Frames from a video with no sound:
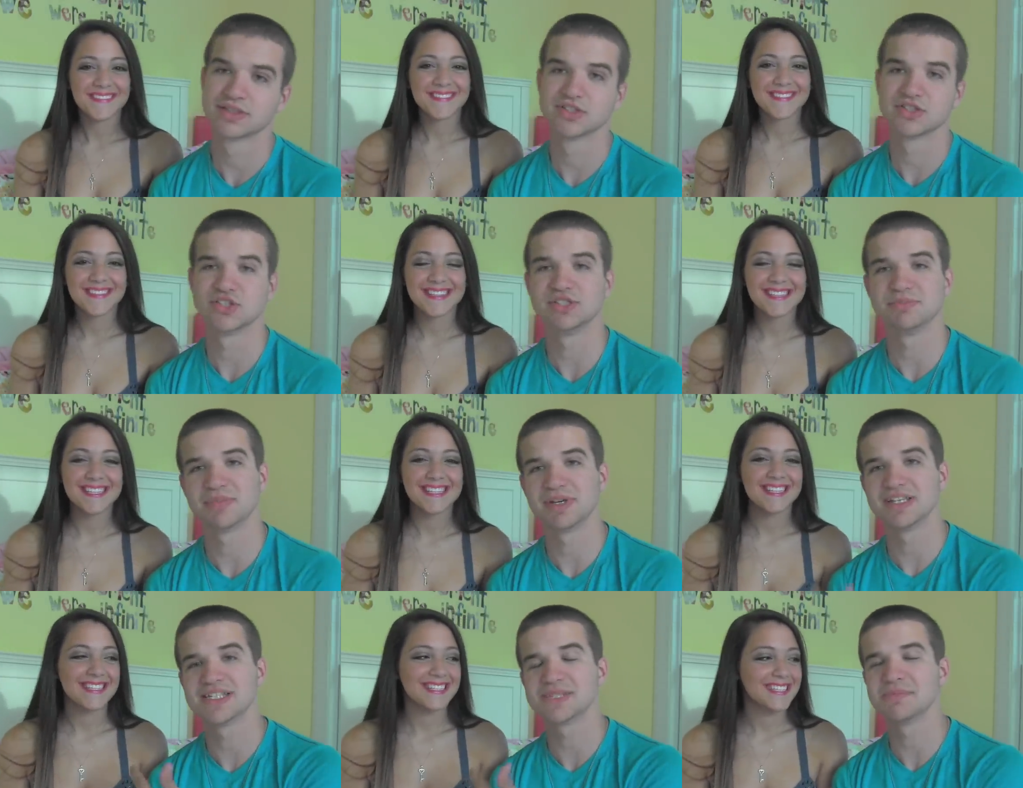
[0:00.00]
Speaker 1: She
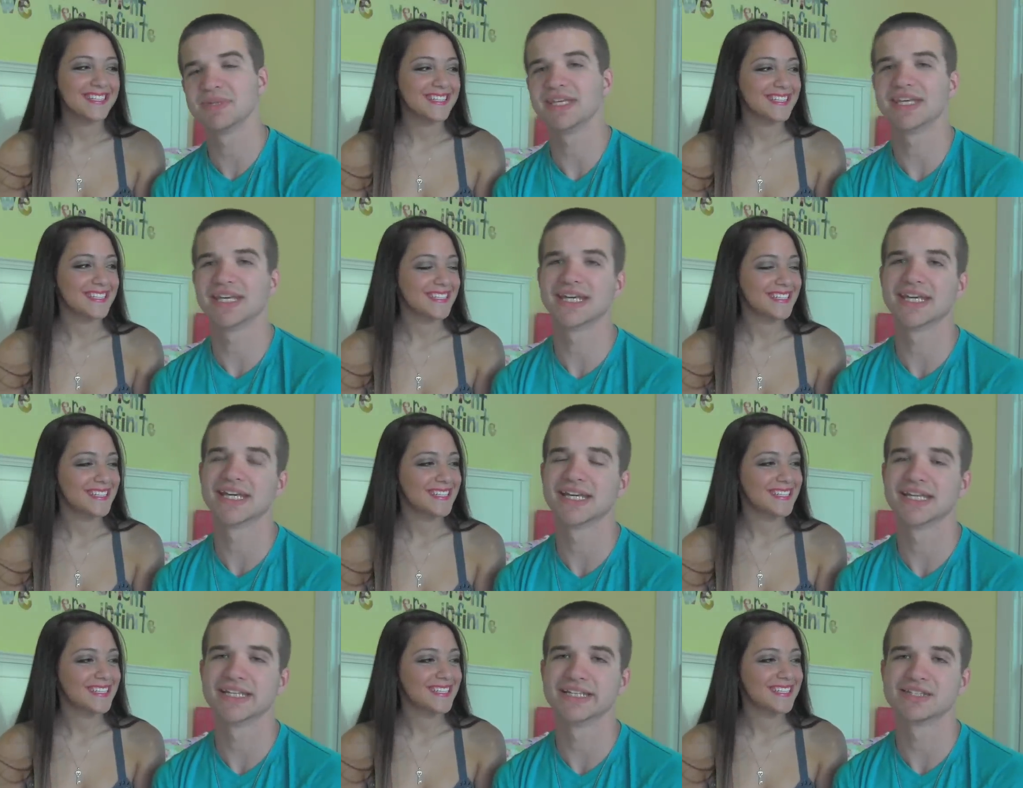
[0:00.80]
bites me
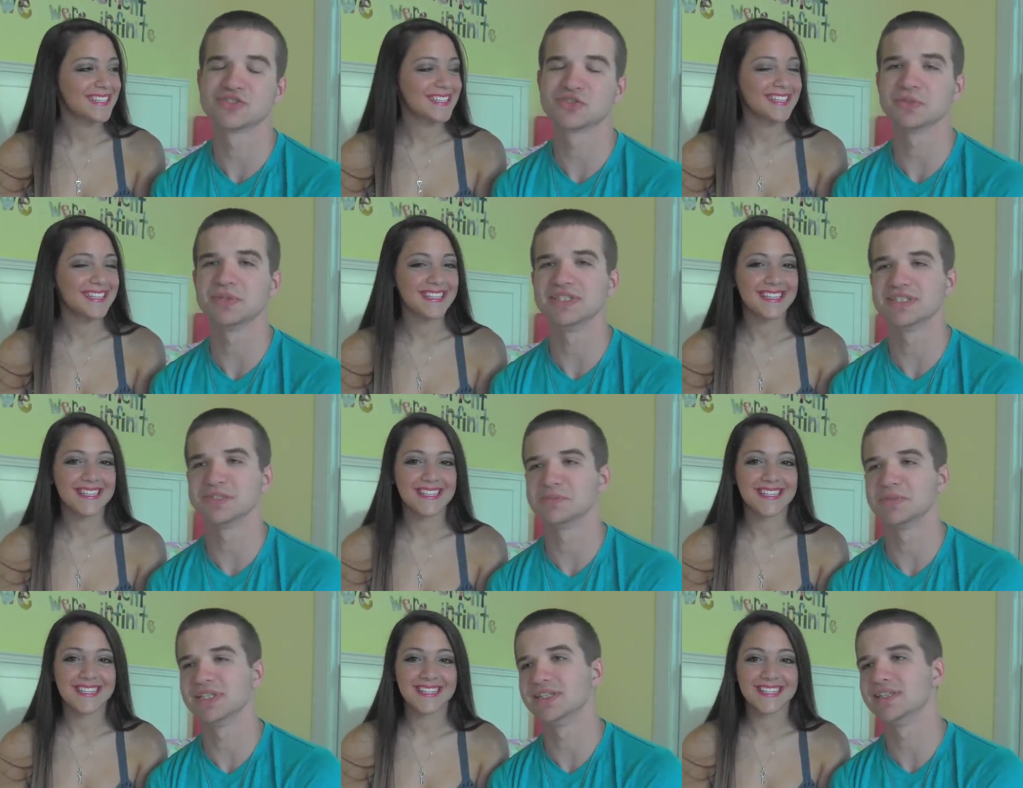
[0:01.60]
and squeezes
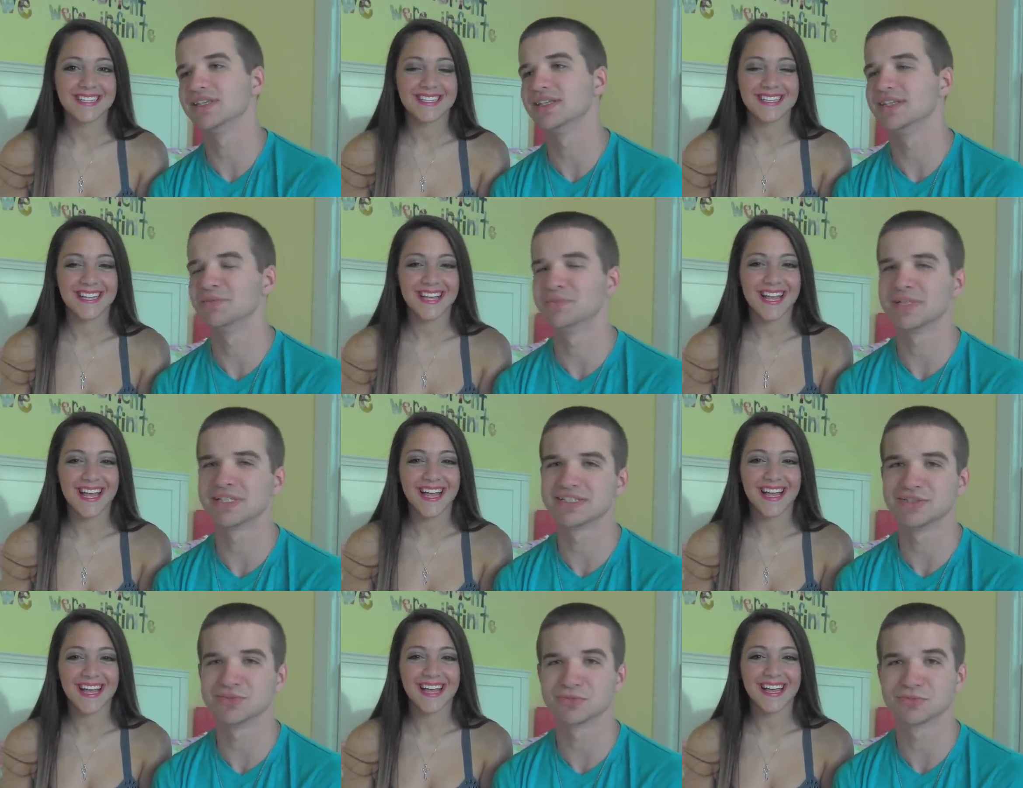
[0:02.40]
me and
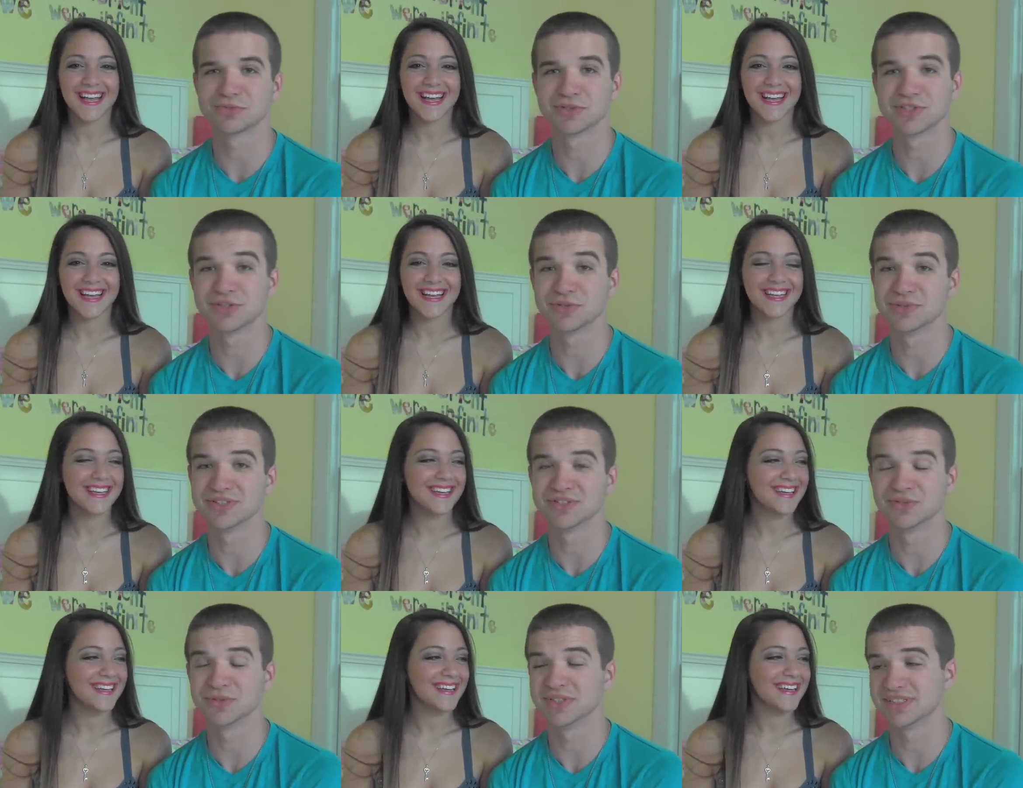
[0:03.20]
makes these really
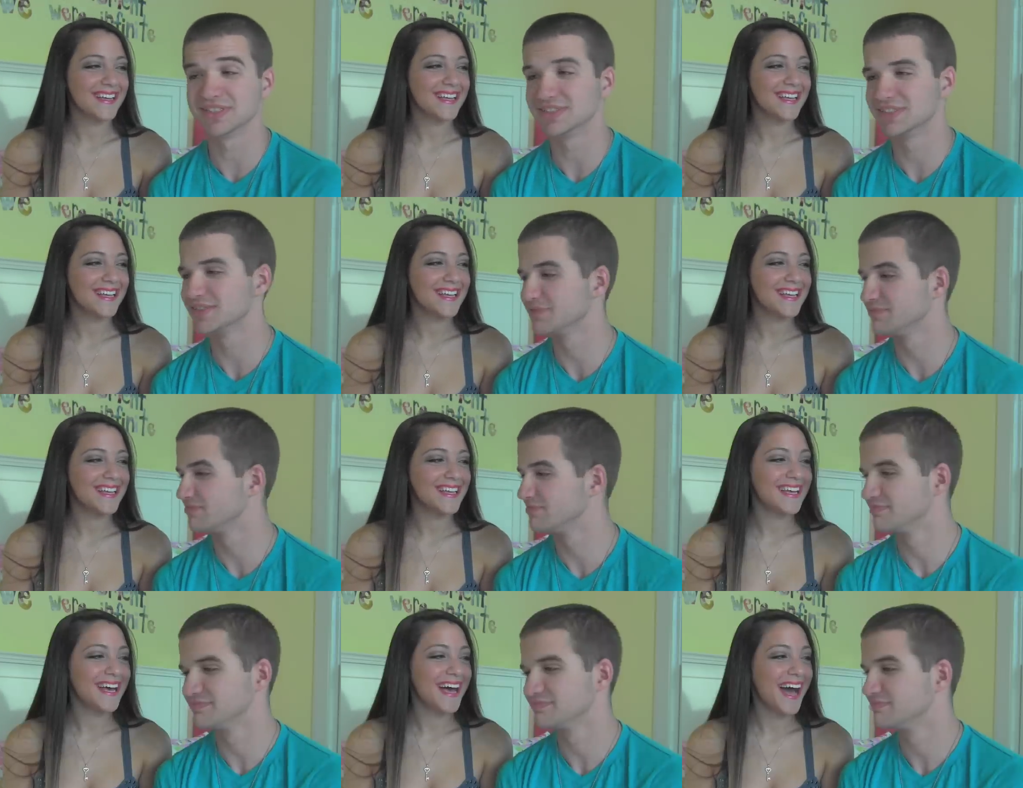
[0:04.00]
weird noises.
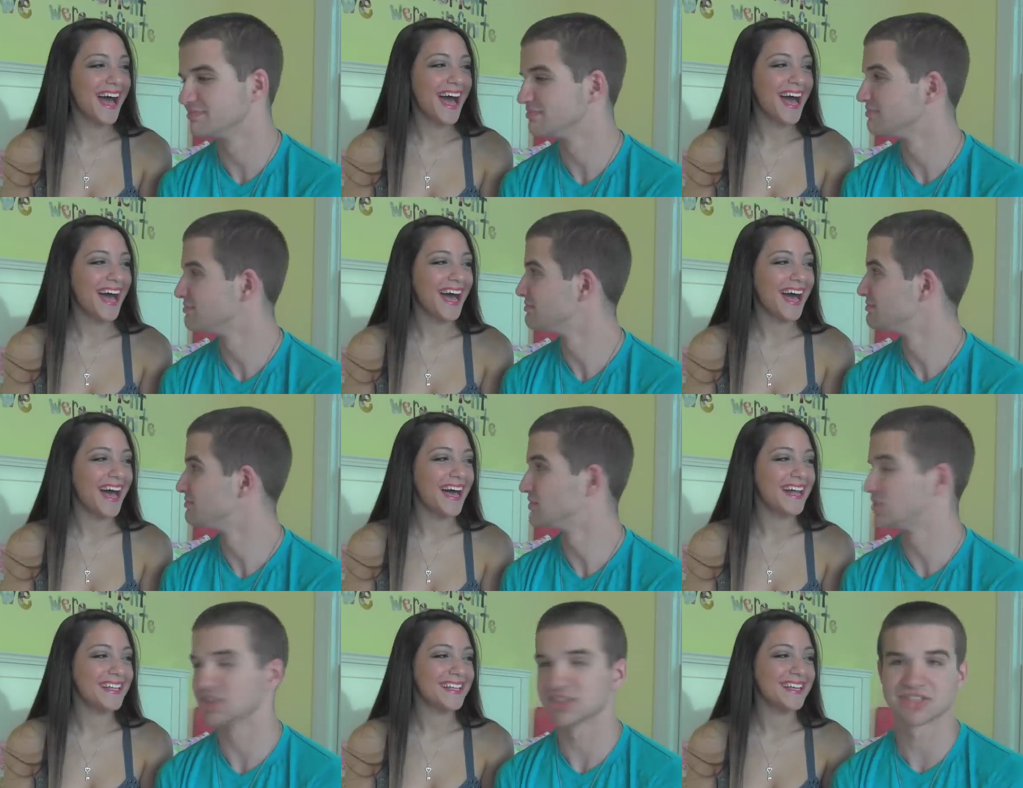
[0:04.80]

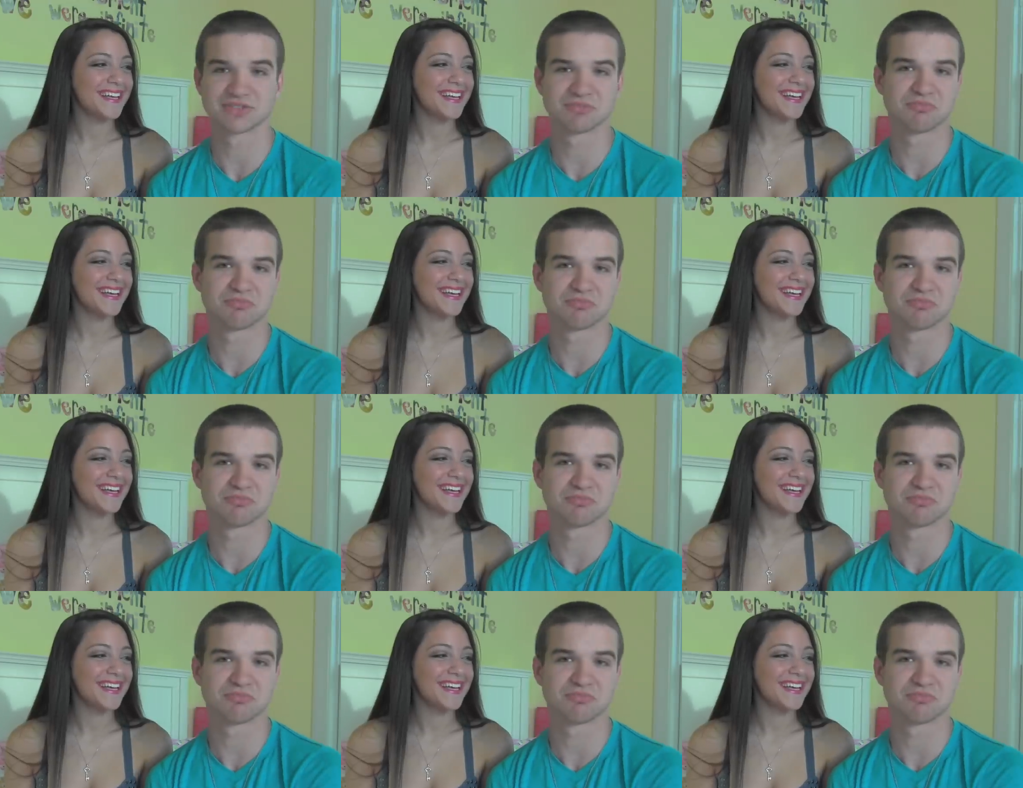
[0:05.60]
Just,